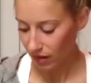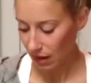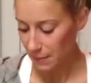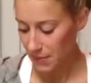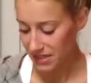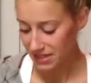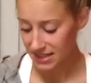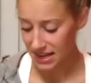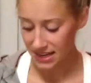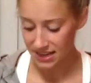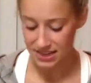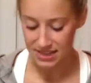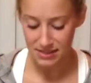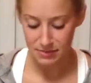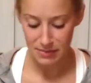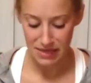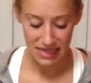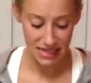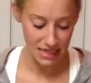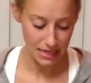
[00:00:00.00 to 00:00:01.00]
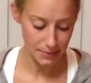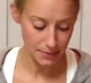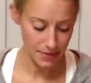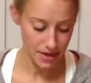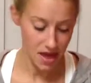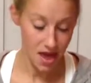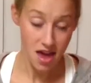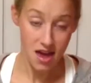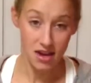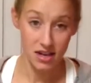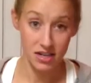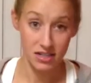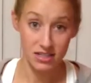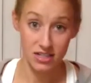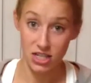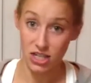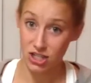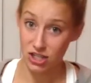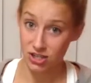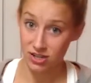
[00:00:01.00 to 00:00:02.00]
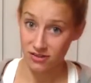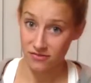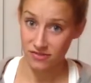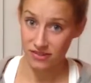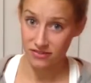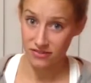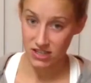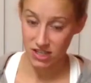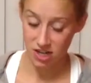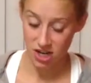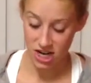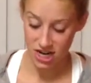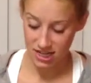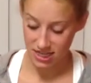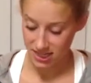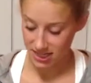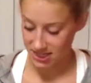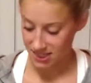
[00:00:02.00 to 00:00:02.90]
My second is medium and it's 150 grit.